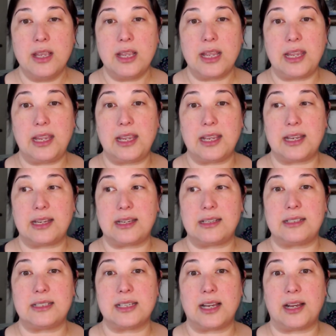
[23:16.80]

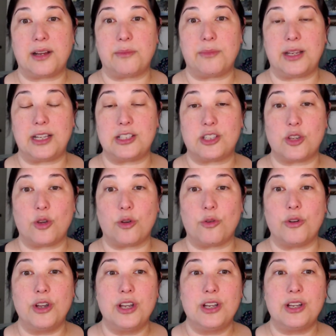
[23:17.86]
and um, and so
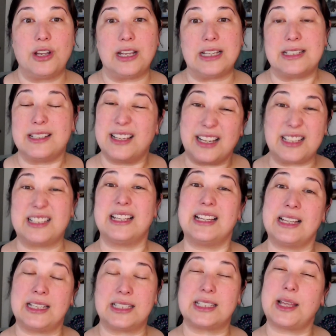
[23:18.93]
it's, it's
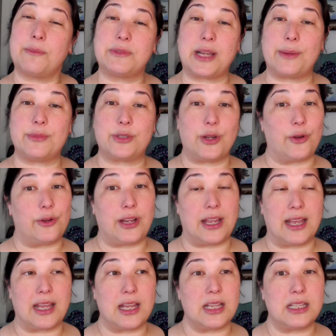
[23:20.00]
it's sometimes known
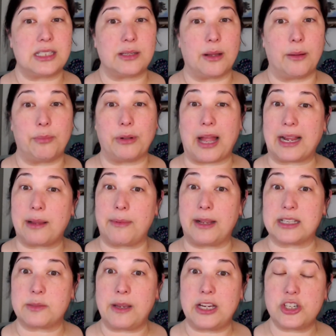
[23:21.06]
as a Black
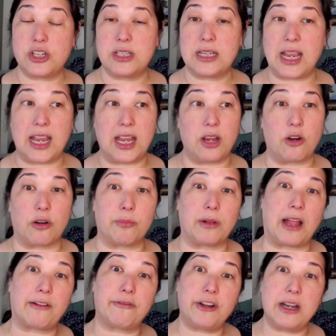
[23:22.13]
Emancipation Day or a Black
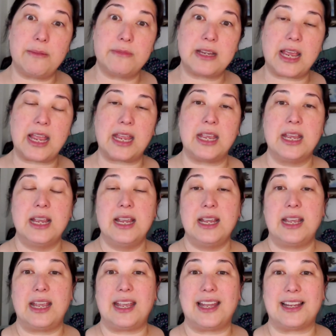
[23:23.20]
Freedom Day,
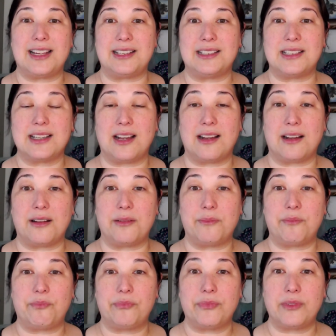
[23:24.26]
and
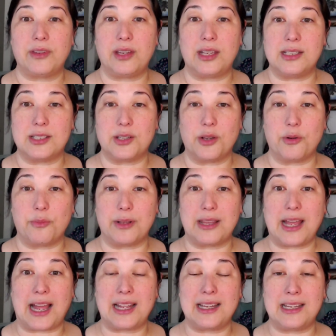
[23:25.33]
um, and so but
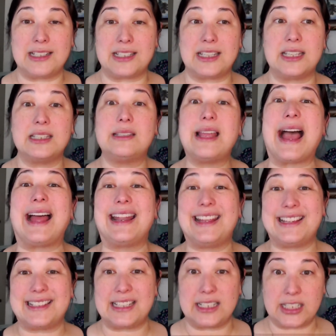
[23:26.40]
that is that
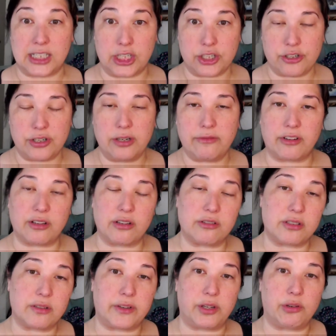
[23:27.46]
is its history for those
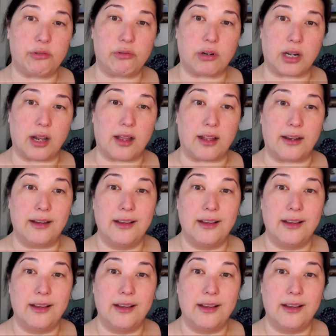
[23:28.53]
of you who are not